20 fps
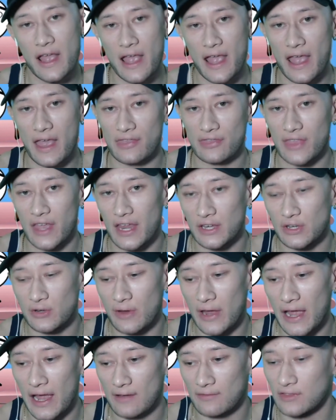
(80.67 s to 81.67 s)
And then you
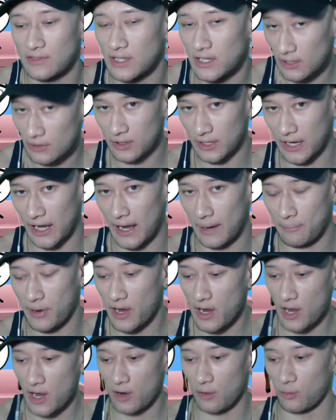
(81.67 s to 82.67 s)
have the other camp
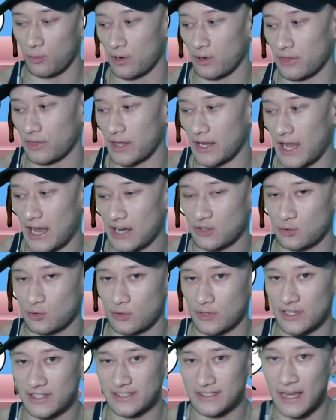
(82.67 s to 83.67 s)
where they
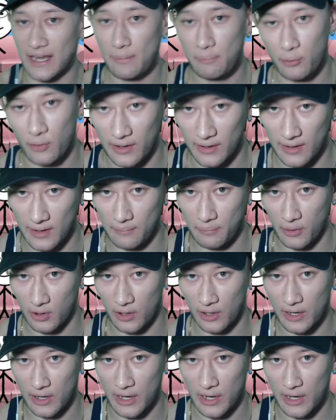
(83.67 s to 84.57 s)
actually separate apart,